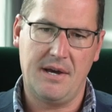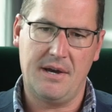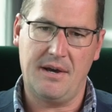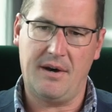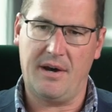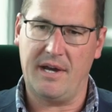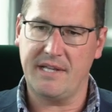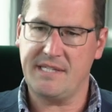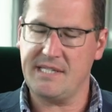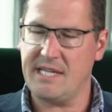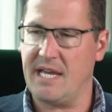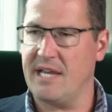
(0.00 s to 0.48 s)

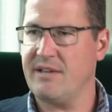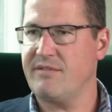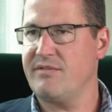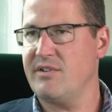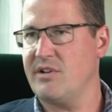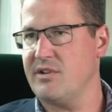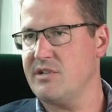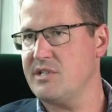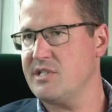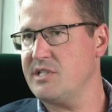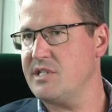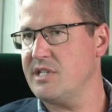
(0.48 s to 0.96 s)
I take
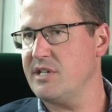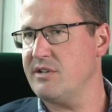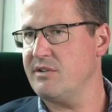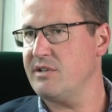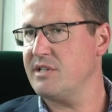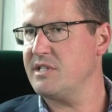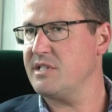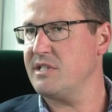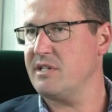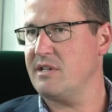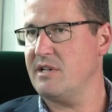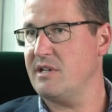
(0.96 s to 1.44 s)
very
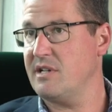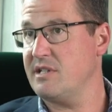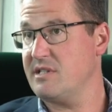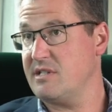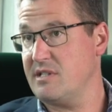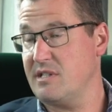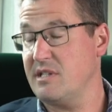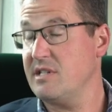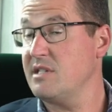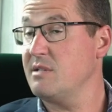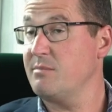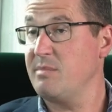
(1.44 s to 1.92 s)
seriously and I
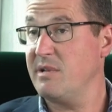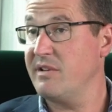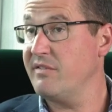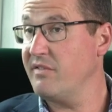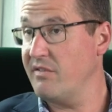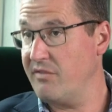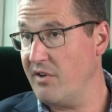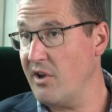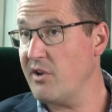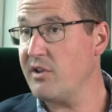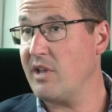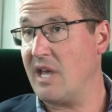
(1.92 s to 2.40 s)
see as a bit of a
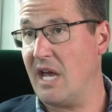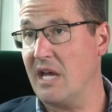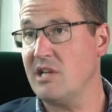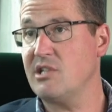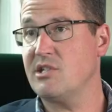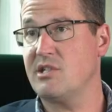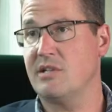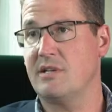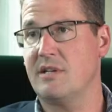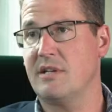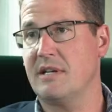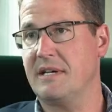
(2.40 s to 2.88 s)
vocation